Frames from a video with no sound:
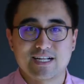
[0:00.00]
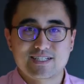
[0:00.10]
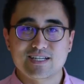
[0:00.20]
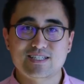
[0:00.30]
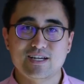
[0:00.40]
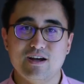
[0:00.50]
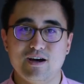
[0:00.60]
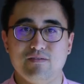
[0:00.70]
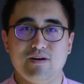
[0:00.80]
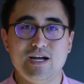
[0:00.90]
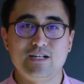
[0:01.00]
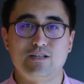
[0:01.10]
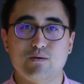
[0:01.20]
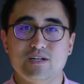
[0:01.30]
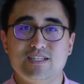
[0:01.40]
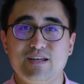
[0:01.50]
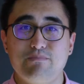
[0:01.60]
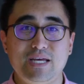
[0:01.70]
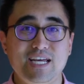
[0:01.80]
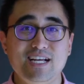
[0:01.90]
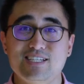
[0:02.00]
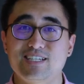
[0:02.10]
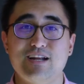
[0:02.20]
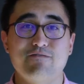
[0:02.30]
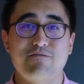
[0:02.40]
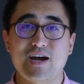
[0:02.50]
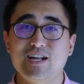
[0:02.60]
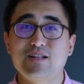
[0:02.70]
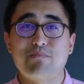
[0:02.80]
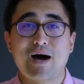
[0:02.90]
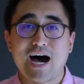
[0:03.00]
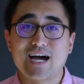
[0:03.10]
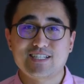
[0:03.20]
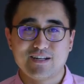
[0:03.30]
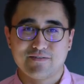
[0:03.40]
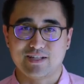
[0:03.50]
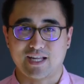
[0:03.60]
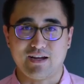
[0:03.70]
It consisted of endorsing peace and finding the positive in